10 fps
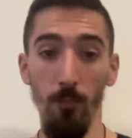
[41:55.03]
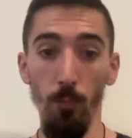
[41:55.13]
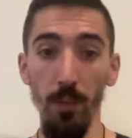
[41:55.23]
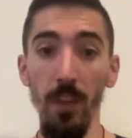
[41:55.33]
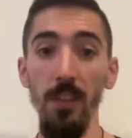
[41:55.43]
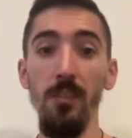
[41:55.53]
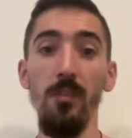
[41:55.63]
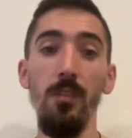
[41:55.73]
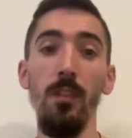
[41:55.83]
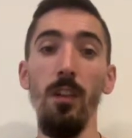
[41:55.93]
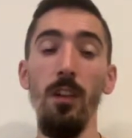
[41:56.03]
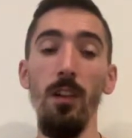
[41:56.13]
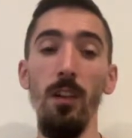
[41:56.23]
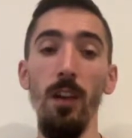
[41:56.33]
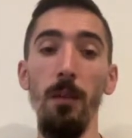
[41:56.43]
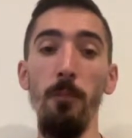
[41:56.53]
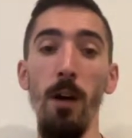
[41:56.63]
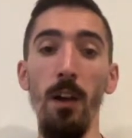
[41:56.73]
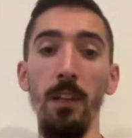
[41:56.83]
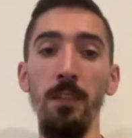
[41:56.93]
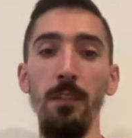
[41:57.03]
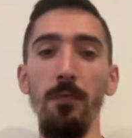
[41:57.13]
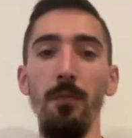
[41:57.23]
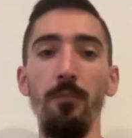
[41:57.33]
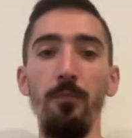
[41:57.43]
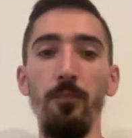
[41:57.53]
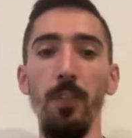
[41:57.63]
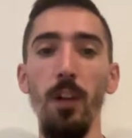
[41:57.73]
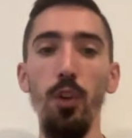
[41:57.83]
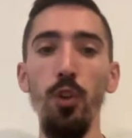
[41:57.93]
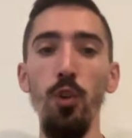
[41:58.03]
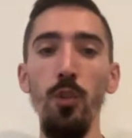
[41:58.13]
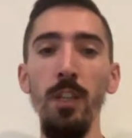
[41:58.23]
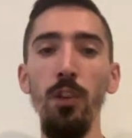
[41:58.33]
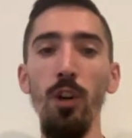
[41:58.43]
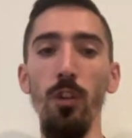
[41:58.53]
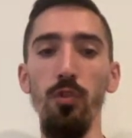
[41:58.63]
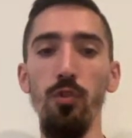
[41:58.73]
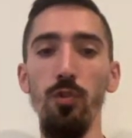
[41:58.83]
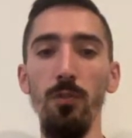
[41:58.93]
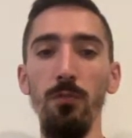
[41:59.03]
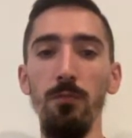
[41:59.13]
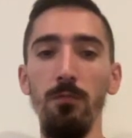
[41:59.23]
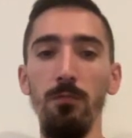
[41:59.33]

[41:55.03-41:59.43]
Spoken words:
with this in mind, non indosso